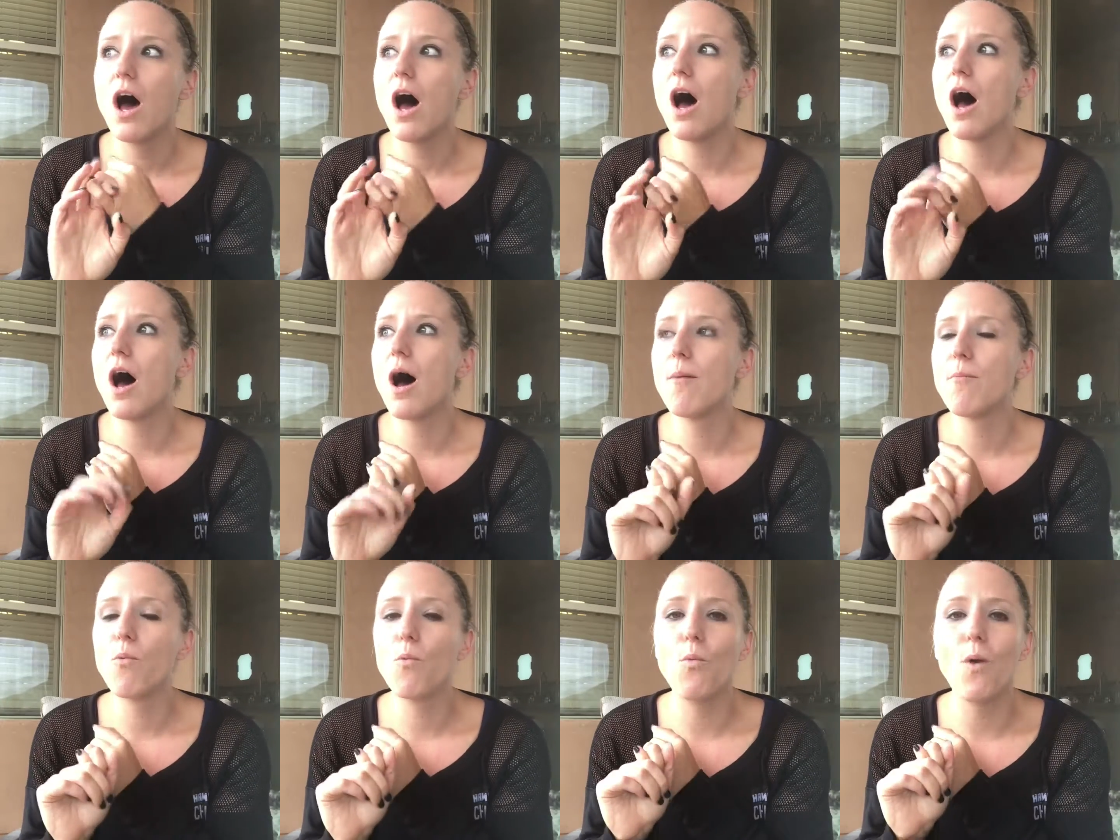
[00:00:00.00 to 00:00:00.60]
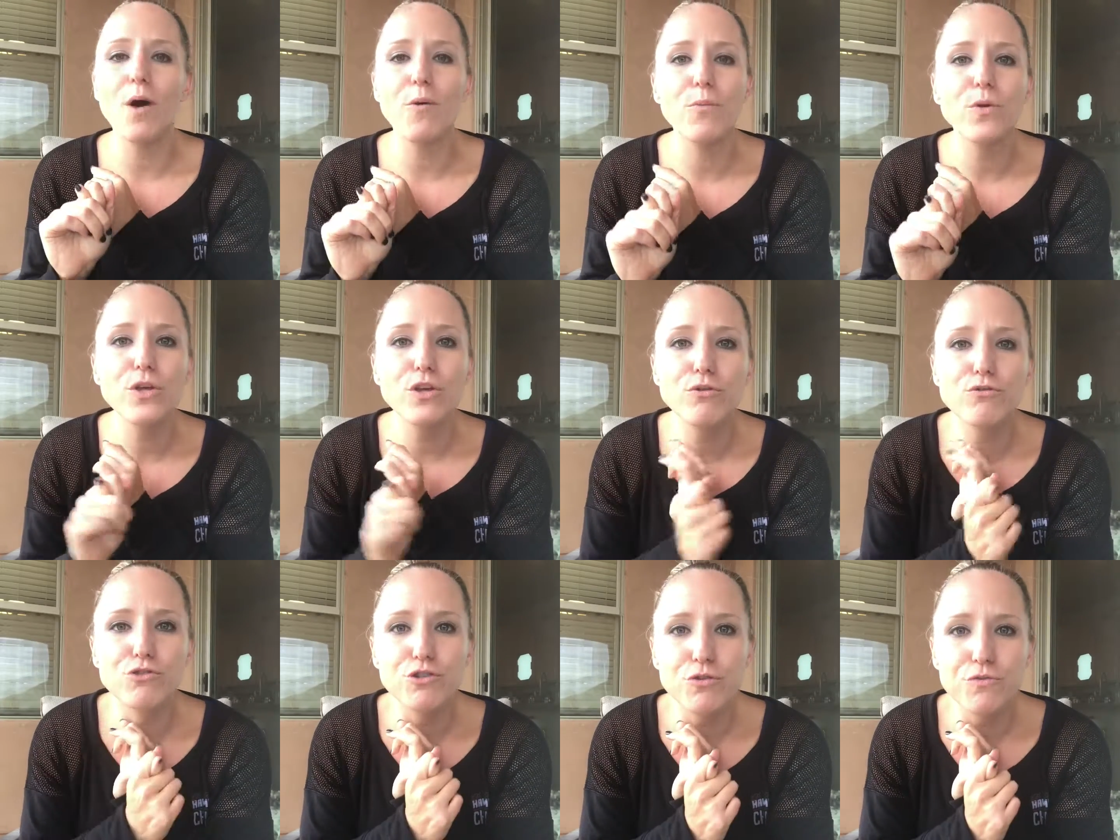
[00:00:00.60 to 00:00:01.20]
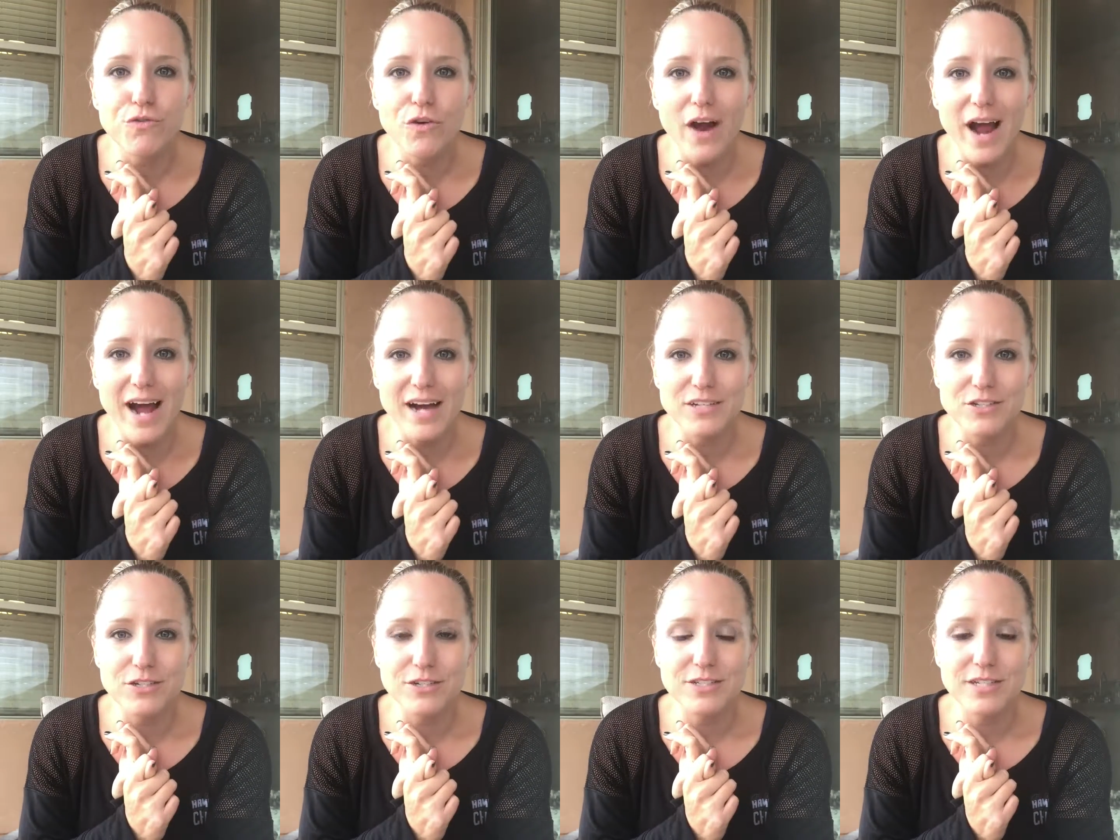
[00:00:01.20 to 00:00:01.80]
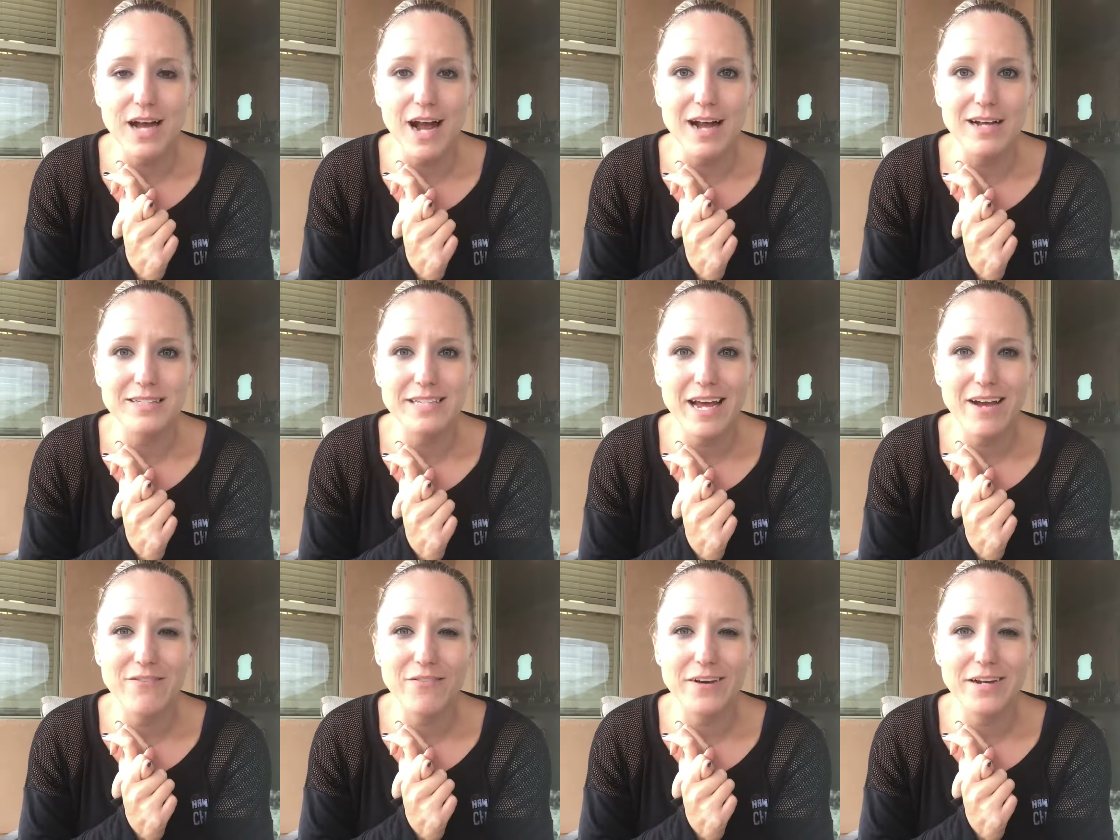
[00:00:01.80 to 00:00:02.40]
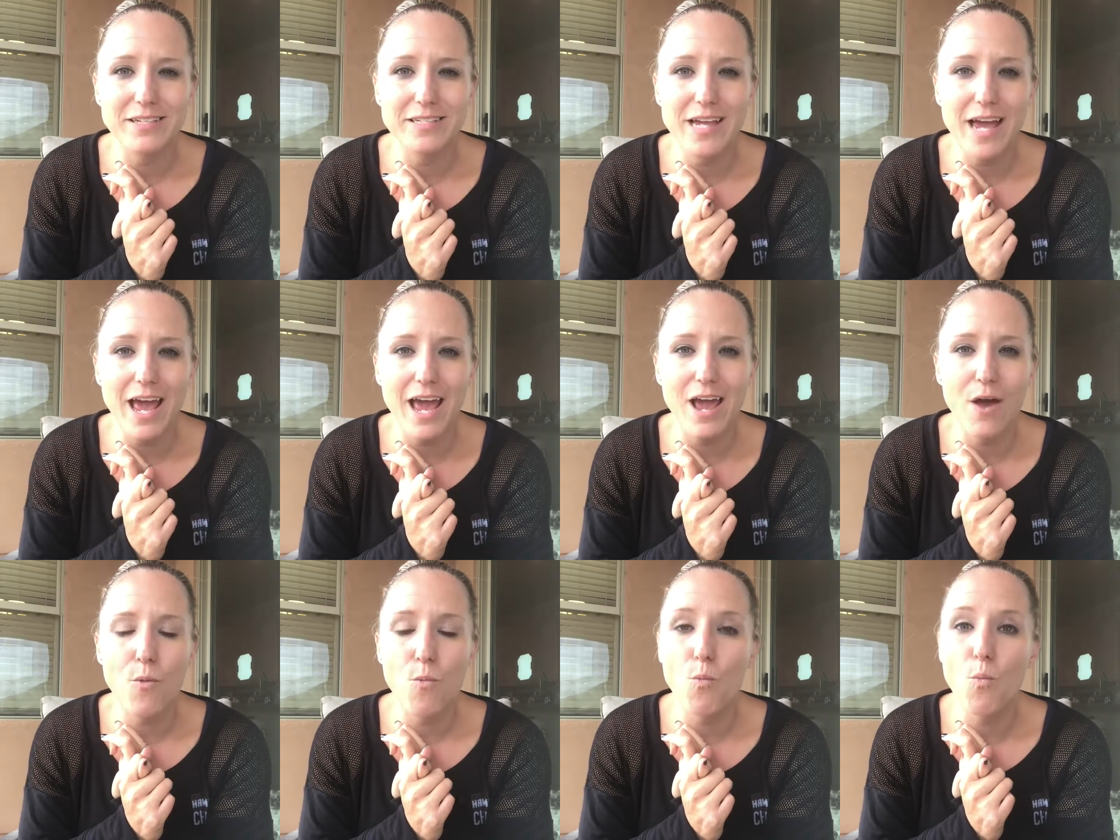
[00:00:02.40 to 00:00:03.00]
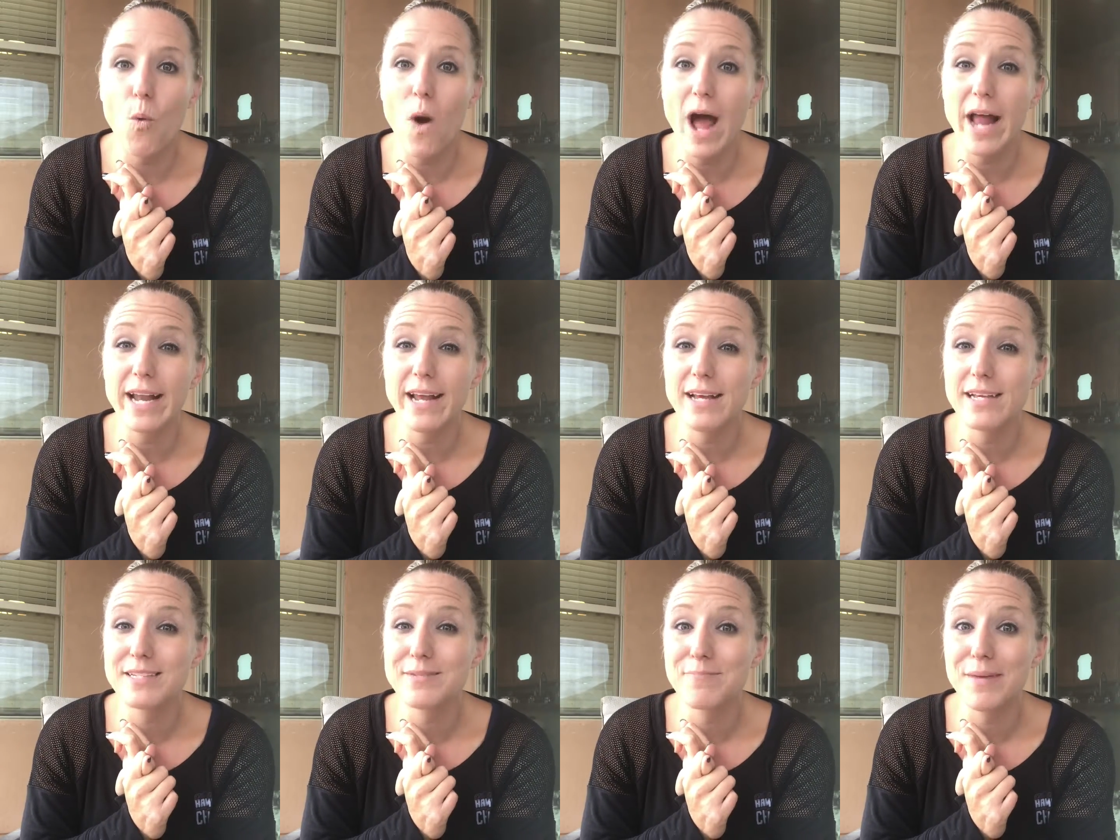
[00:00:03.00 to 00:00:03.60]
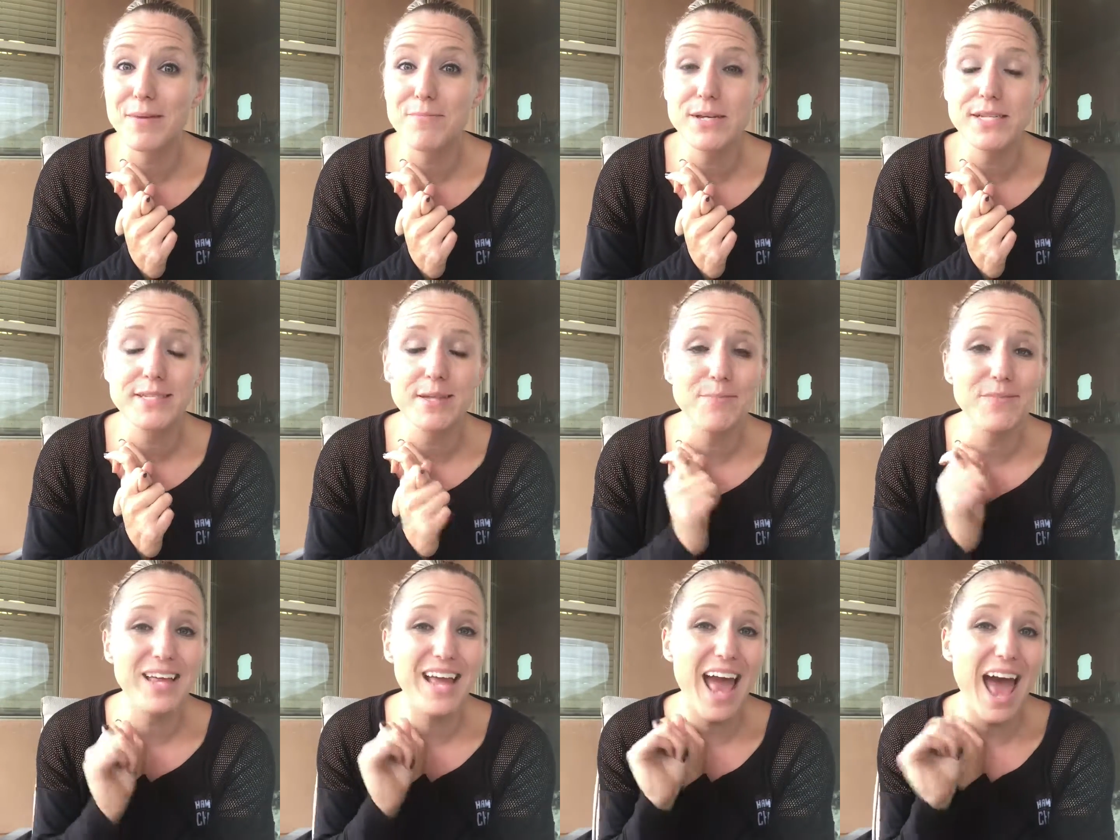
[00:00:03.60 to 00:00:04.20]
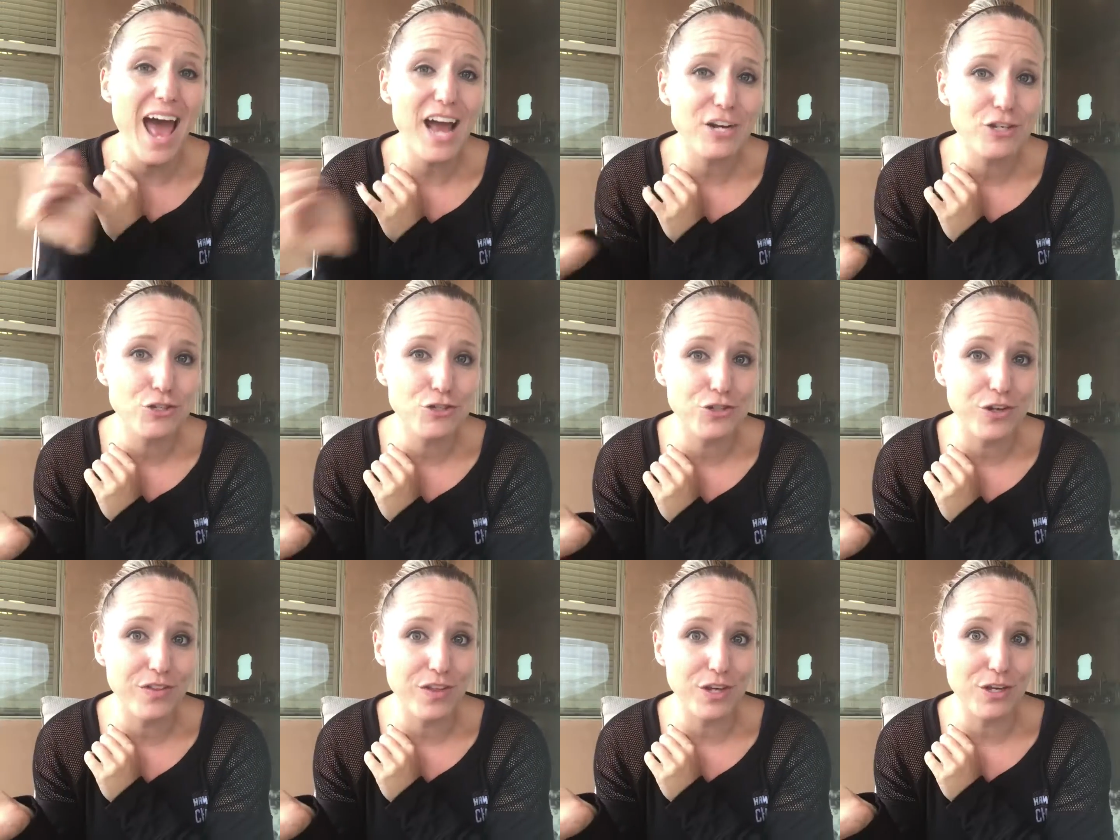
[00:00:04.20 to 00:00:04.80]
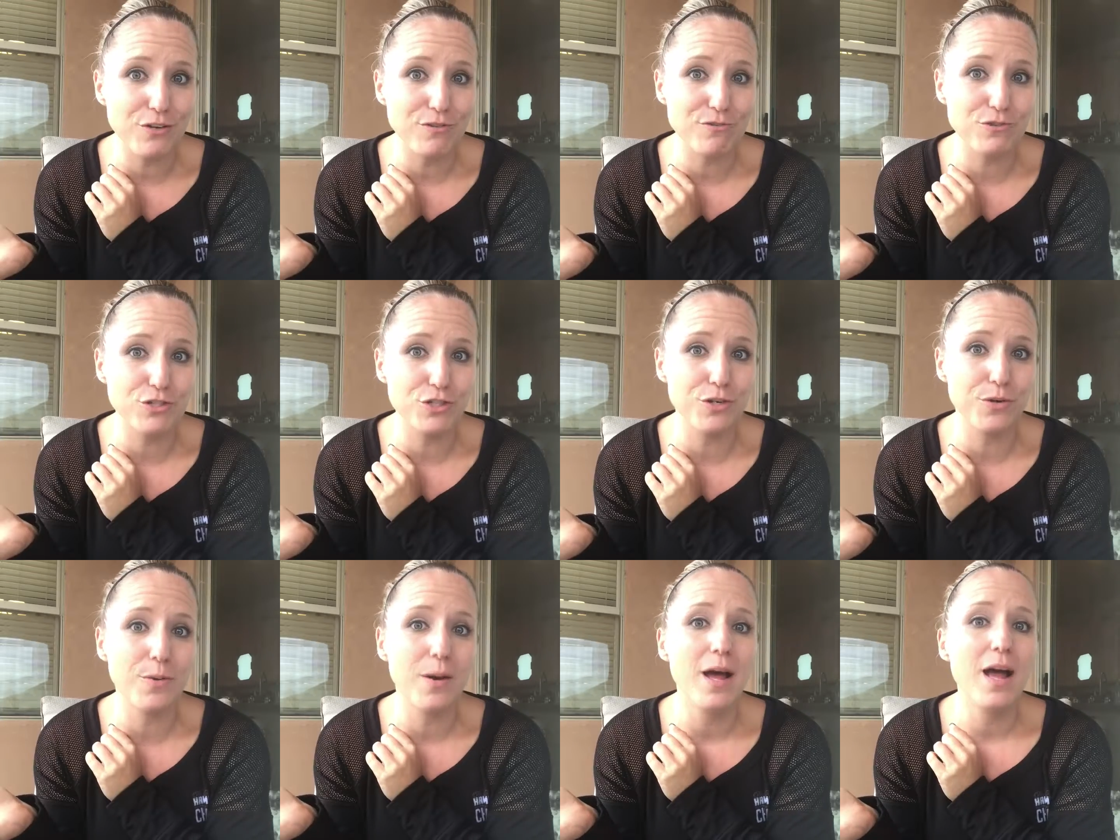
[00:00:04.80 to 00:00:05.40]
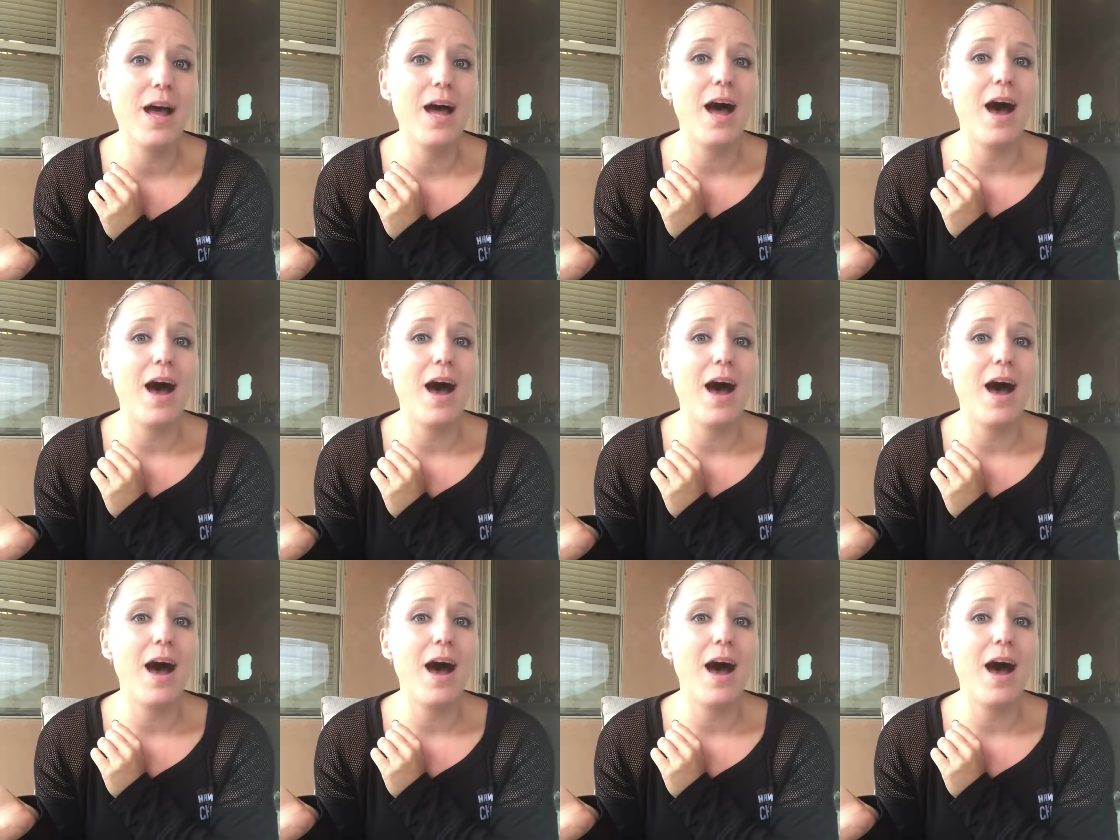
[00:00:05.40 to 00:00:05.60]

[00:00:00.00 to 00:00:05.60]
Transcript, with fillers: Um, what will you do for exercise every day? What is maybe something extra that you'll do?